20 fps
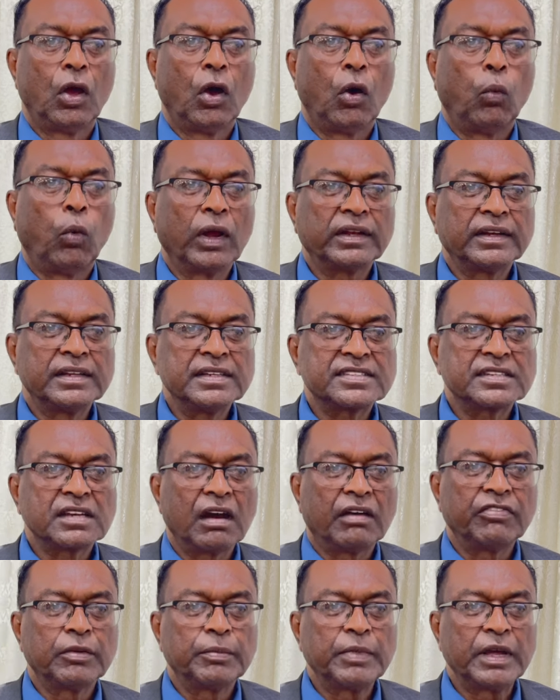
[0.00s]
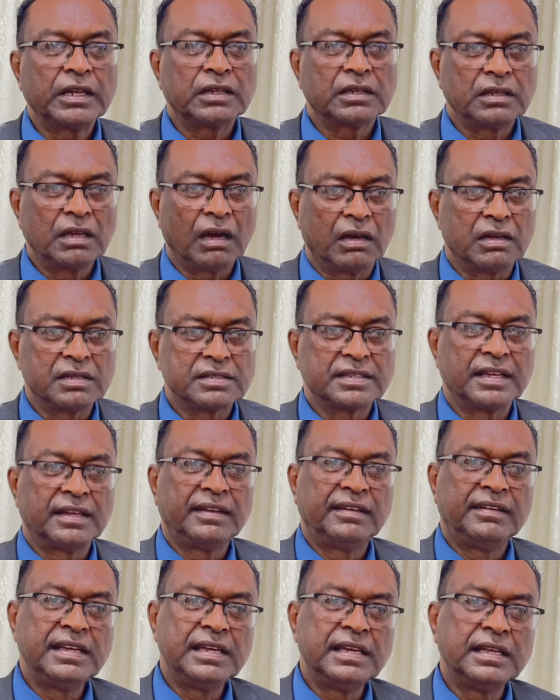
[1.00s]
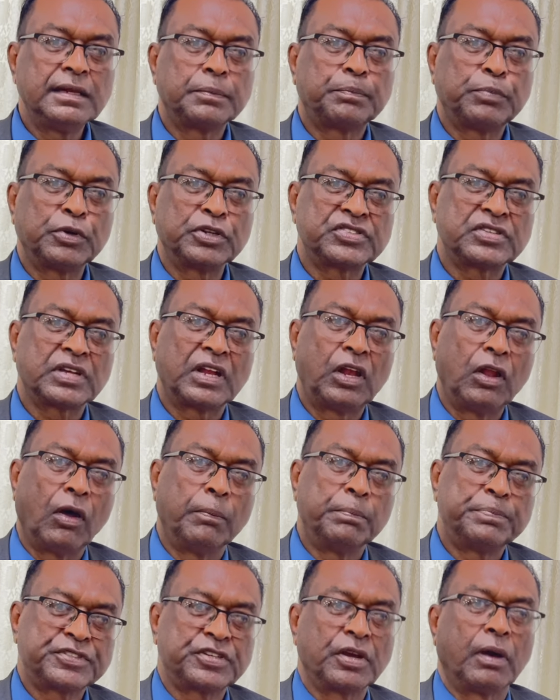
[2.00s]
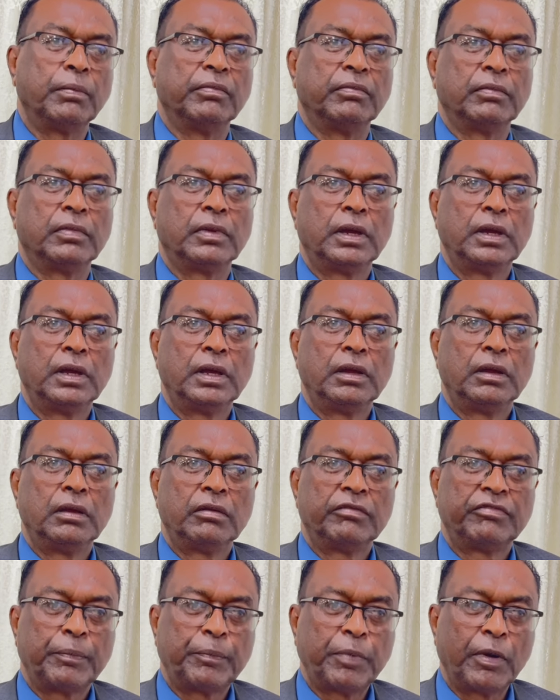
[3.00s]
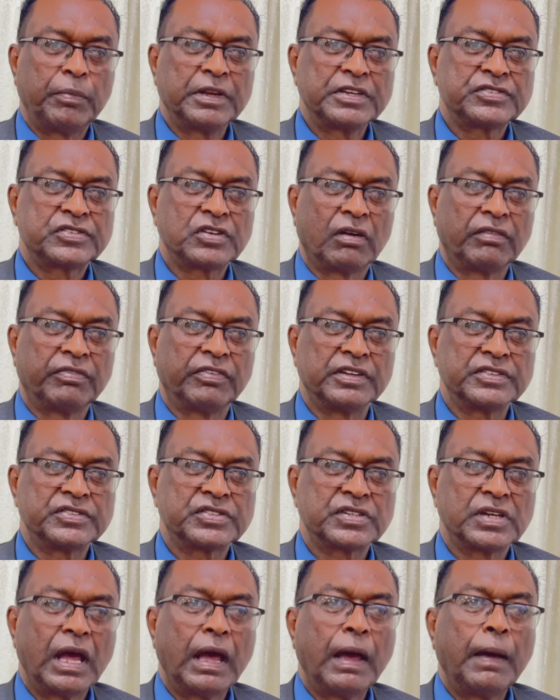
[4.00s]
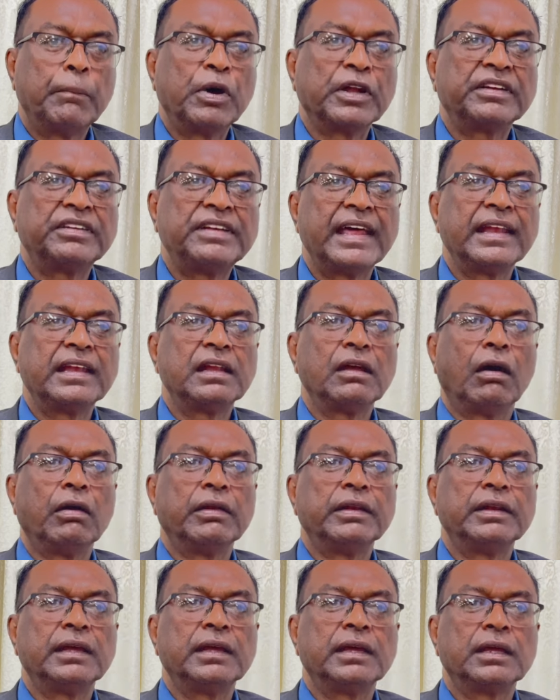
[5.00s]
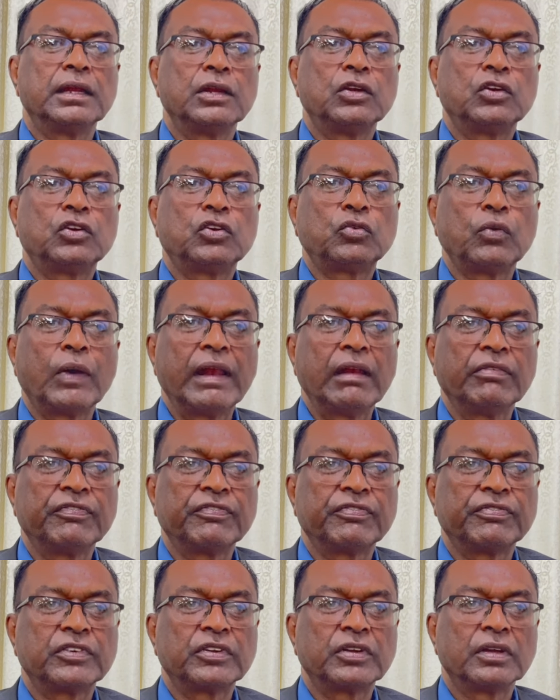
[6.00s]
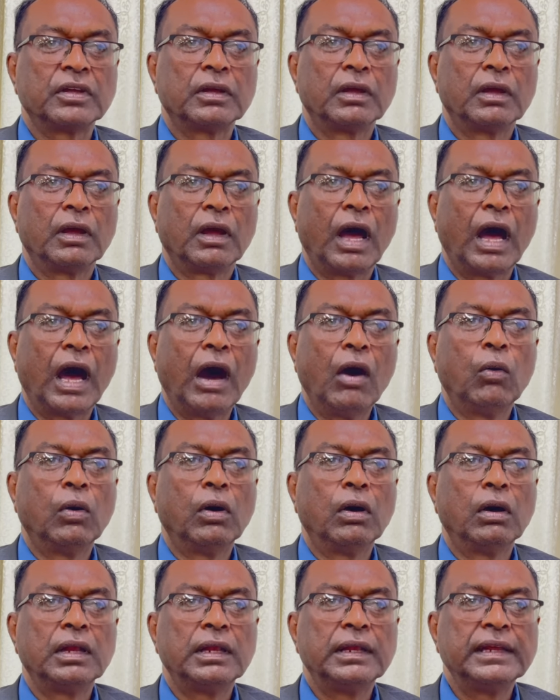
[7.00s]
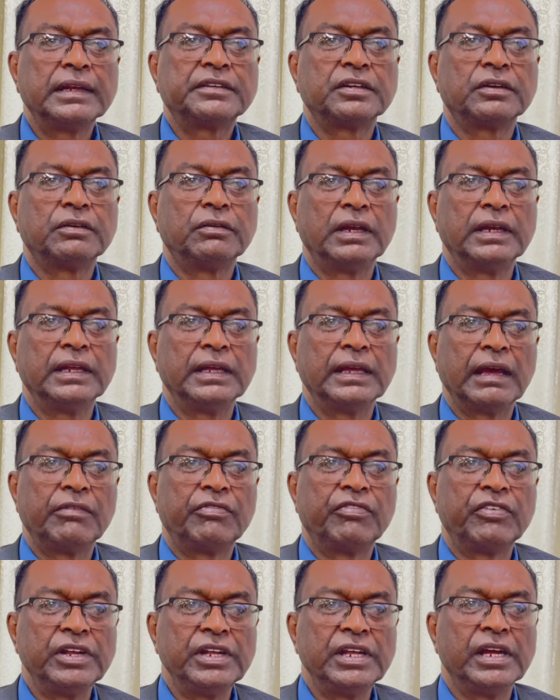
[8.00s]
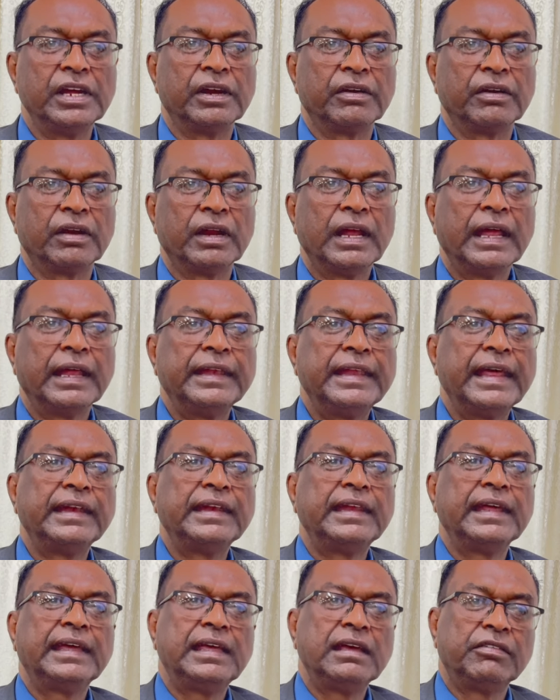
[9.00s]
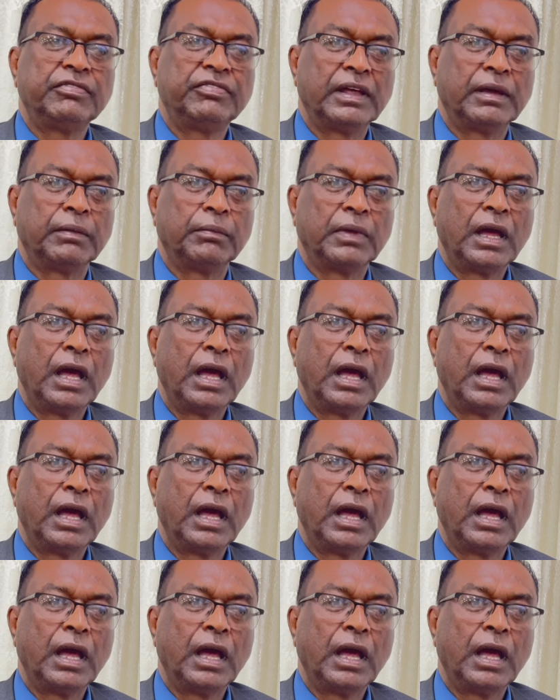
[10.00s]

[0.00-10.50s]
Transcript: What this government does, indeed it puts a lump sum for public servants. But then on the 12th hour, literally every year, then they give them.